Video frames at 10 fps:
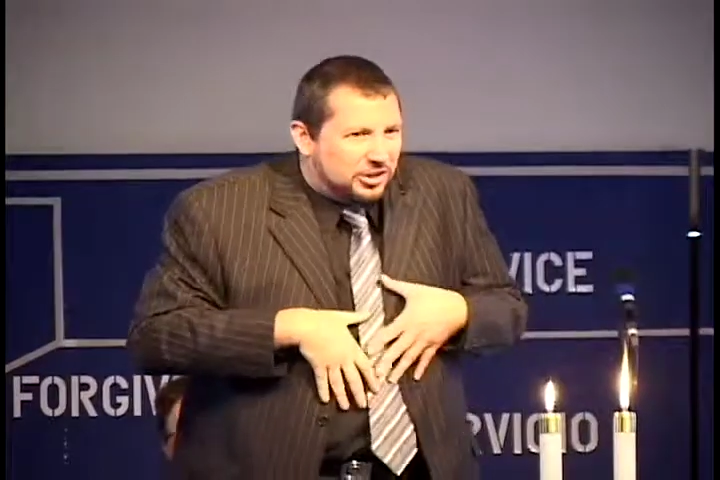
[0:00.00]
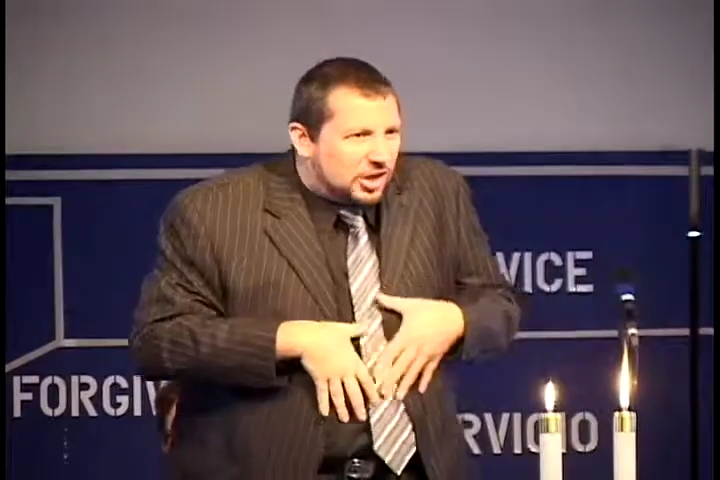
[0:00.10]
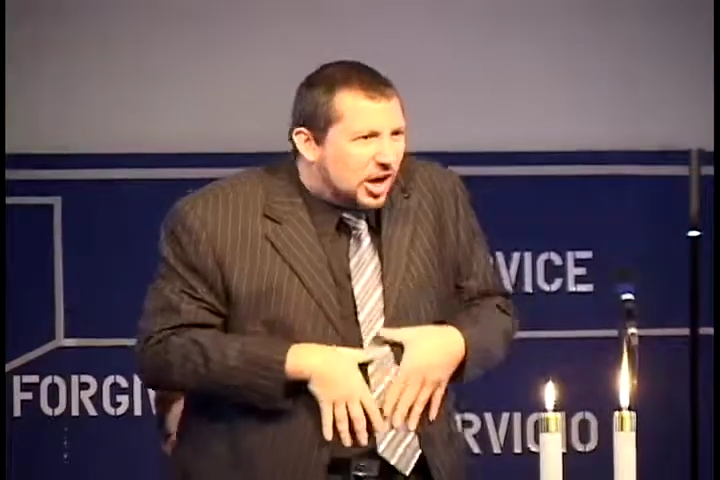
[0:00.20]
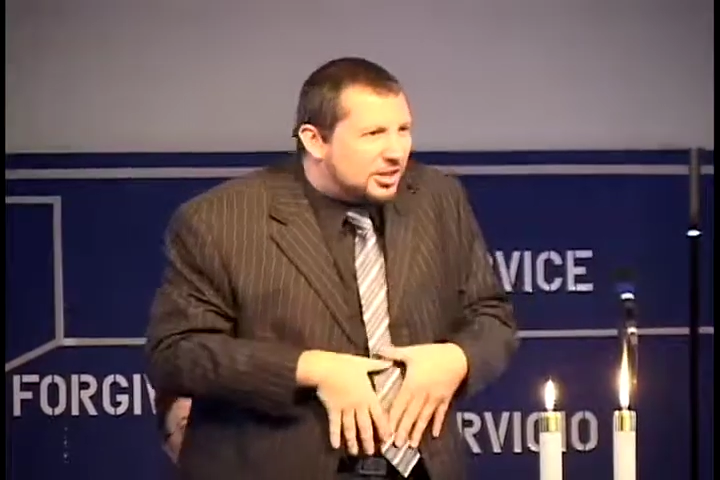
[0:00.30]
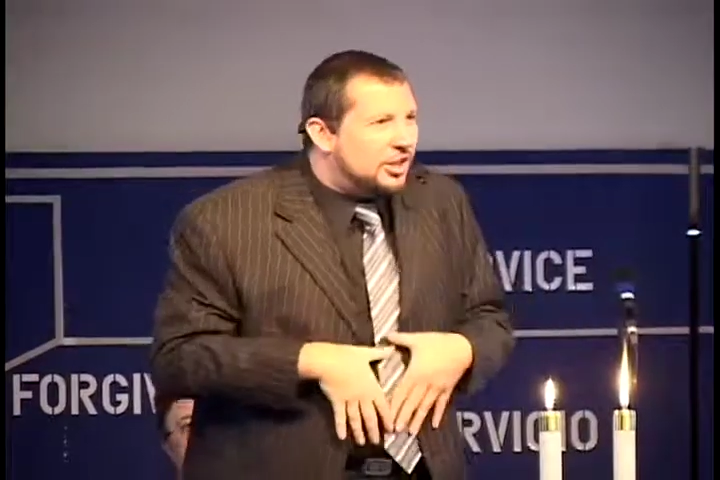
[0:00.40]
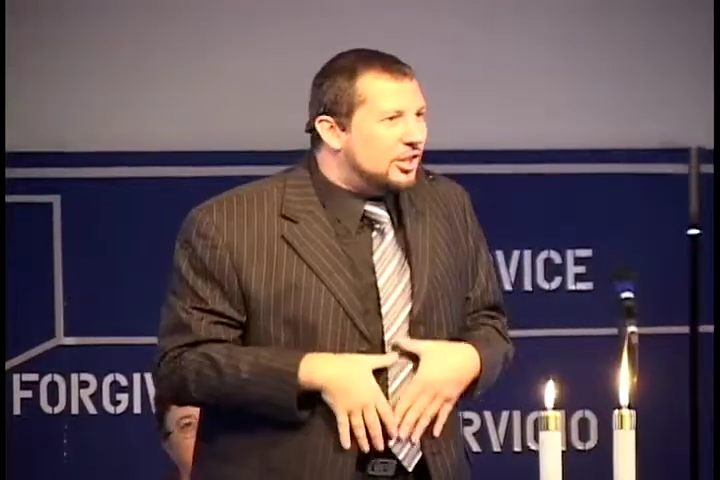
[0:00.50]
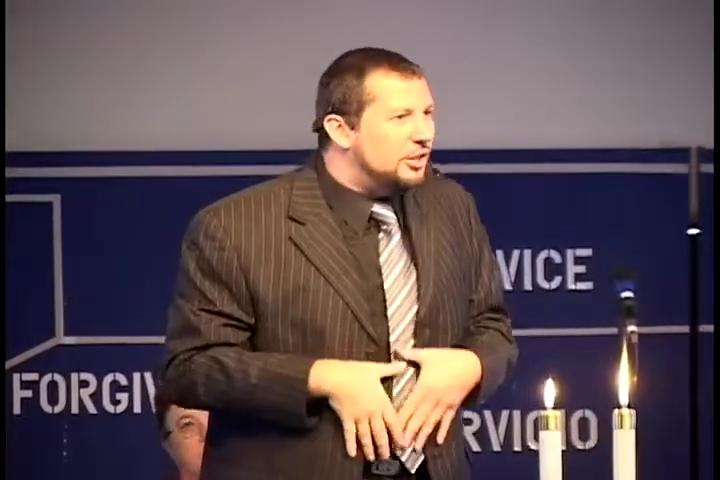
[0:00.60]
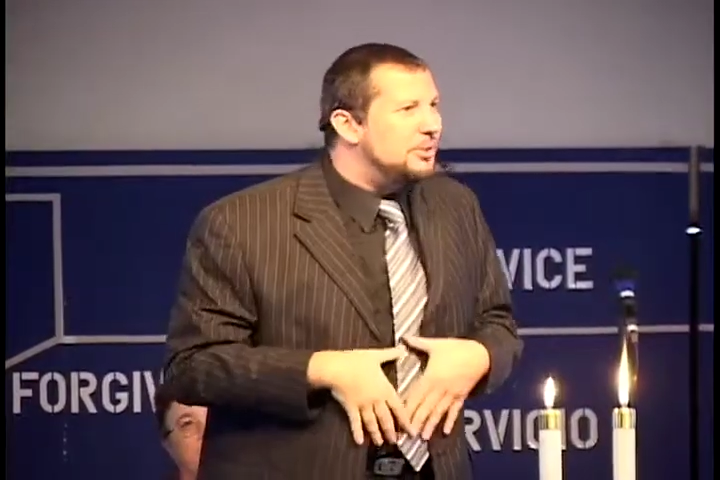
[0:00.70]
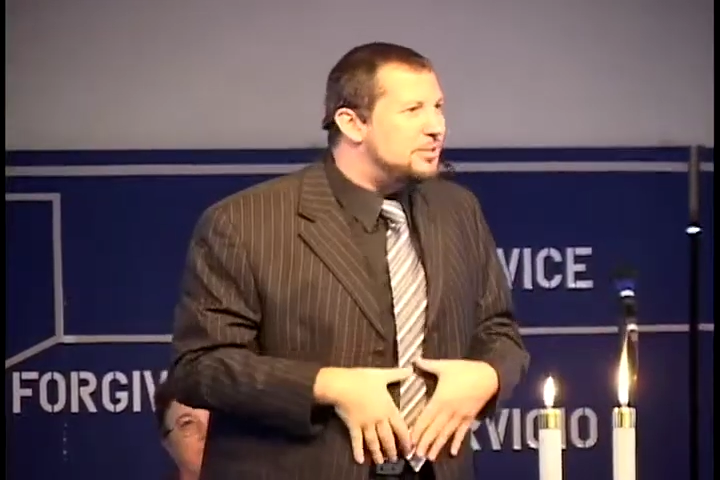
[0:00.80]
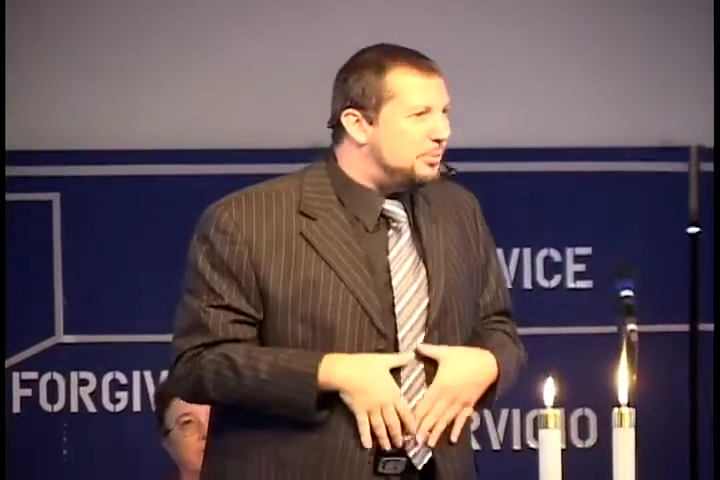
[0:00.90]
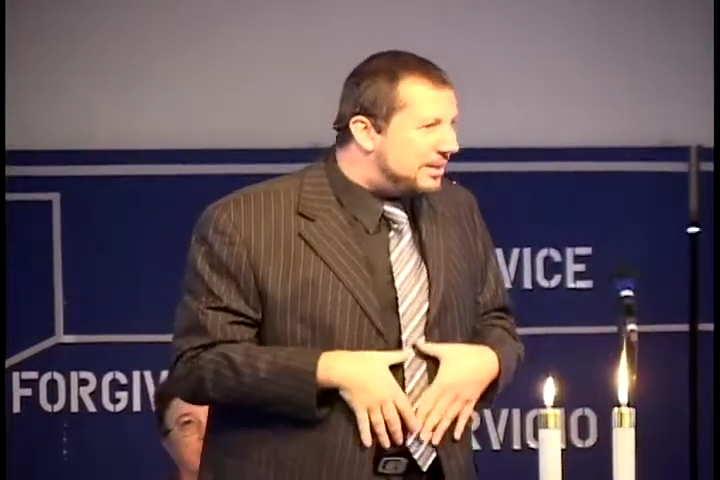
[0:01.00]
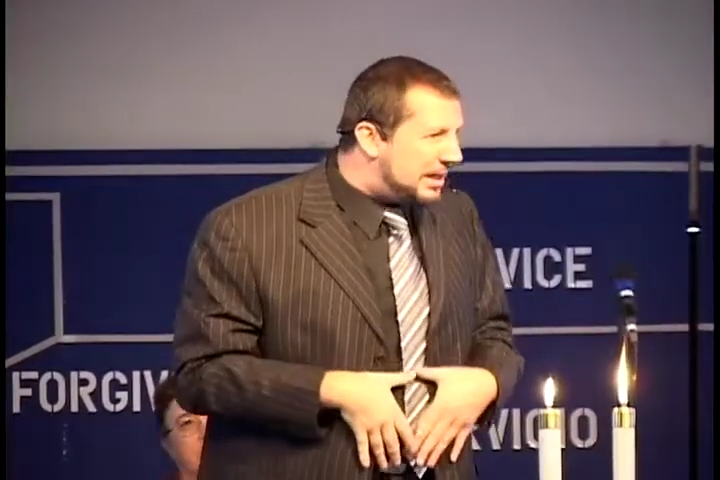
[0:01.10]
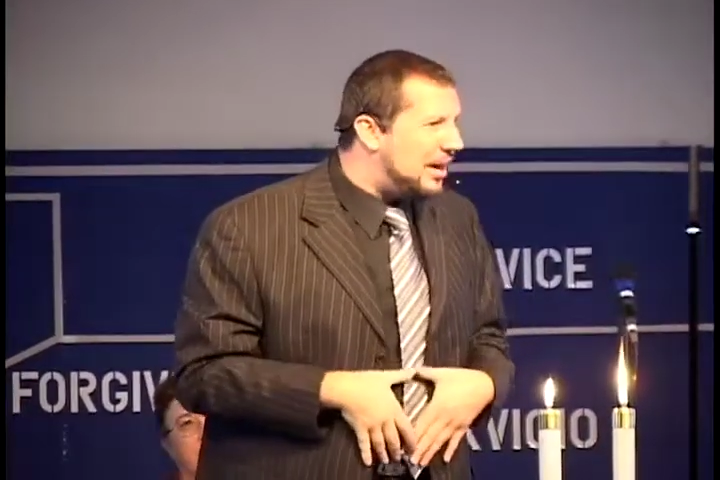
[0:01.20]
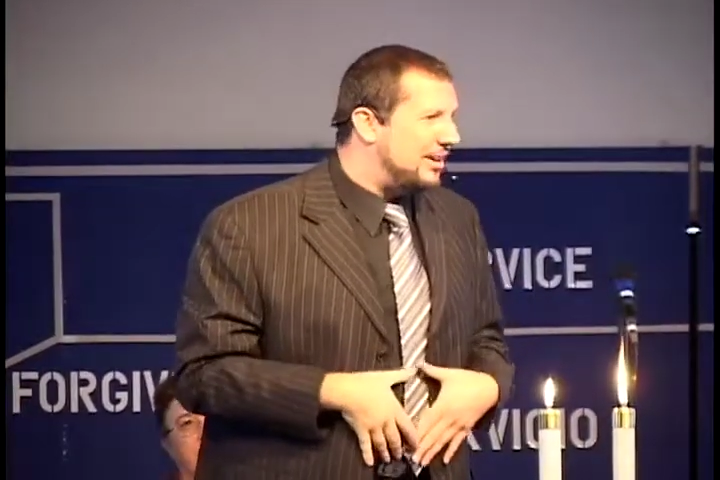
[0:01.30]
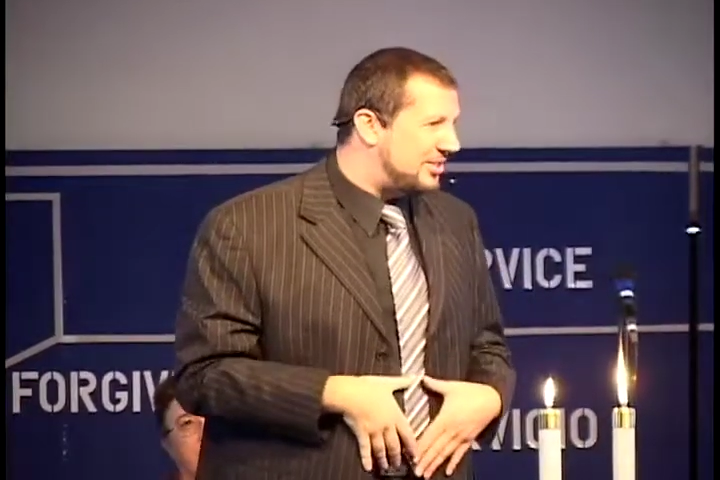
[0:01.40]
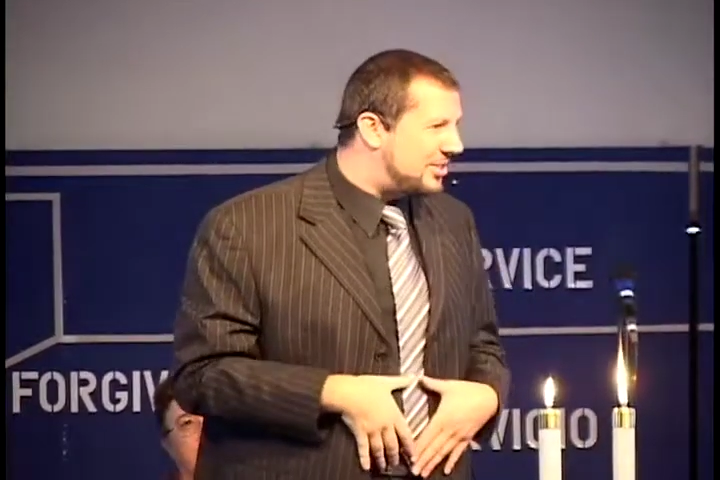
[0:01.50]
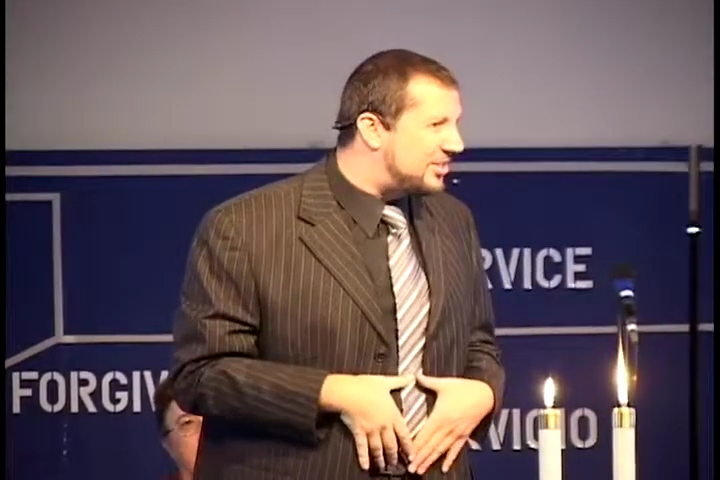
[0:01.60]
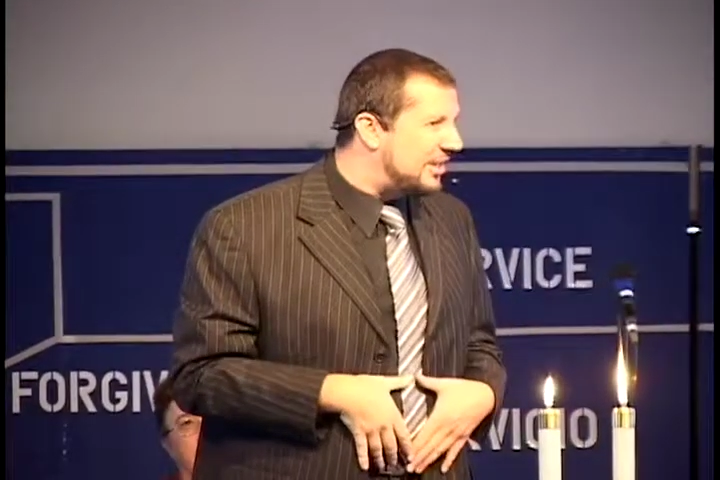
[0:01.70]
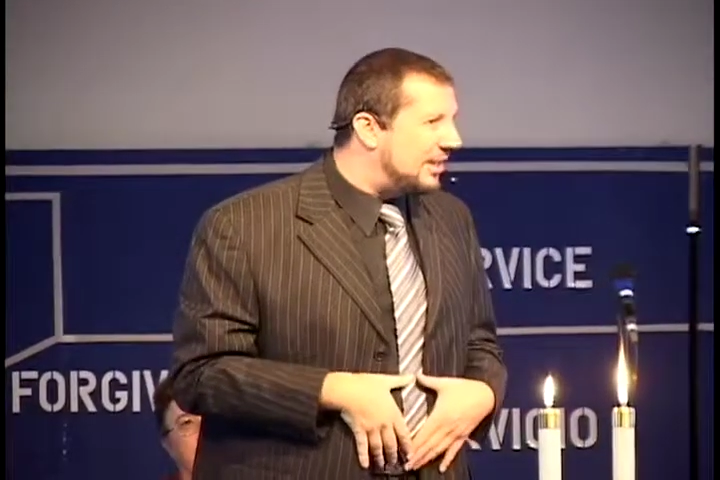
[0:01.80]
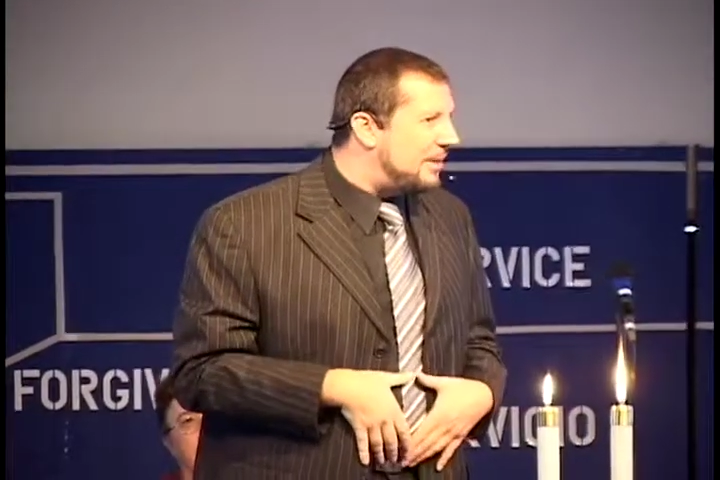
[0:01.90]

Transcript: God who is within us.